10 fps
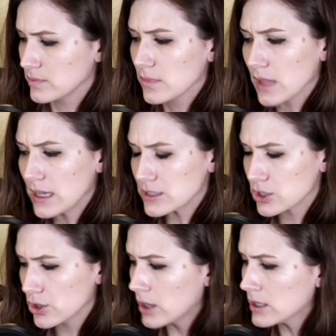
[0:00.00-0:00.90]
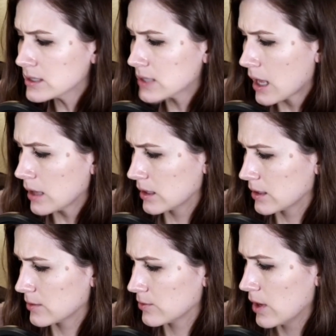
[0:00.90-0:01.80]
"As long as I
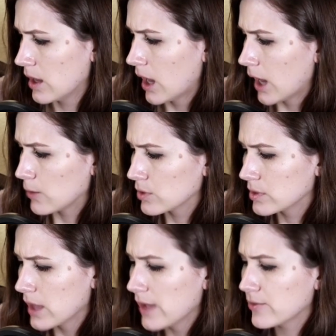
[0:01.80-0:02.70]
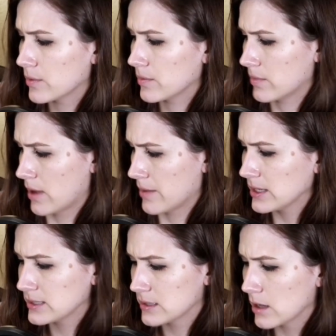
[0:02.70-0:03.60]
live, I will never by
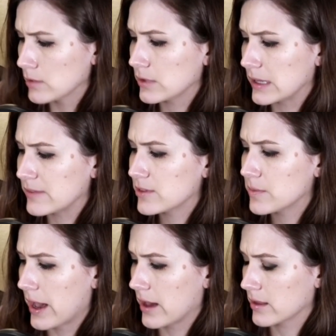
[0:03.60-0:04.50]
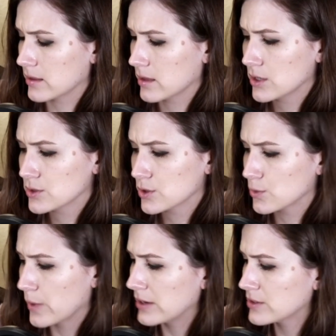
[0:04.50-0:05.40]
myself leave the path to
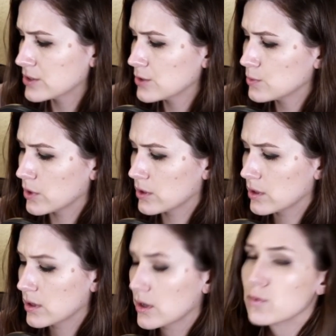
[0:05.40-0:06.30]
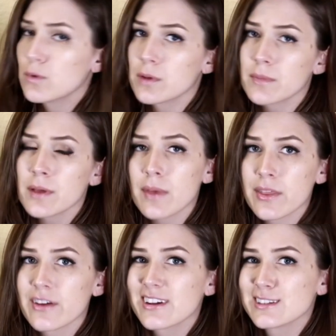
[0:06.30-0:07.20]
run into the wood when my mother has